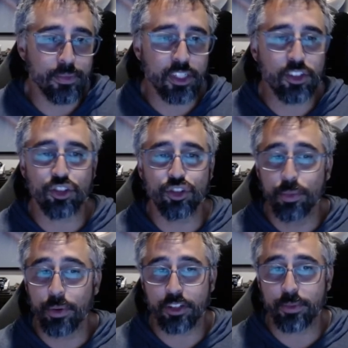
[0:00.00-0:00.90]
it's a
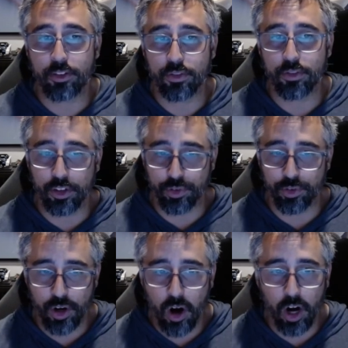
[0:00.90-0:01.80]
super expensive luxury
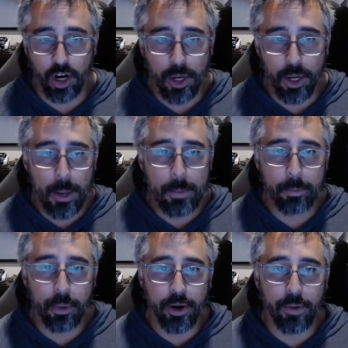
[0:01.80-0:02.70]
car,
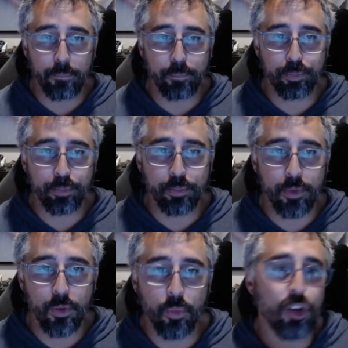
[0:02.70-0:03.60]
but
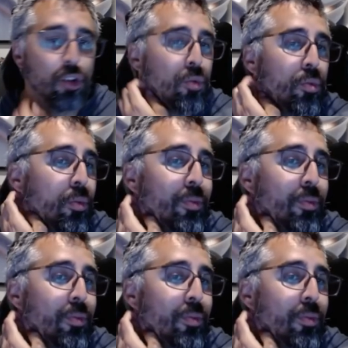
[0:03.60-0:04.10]
when you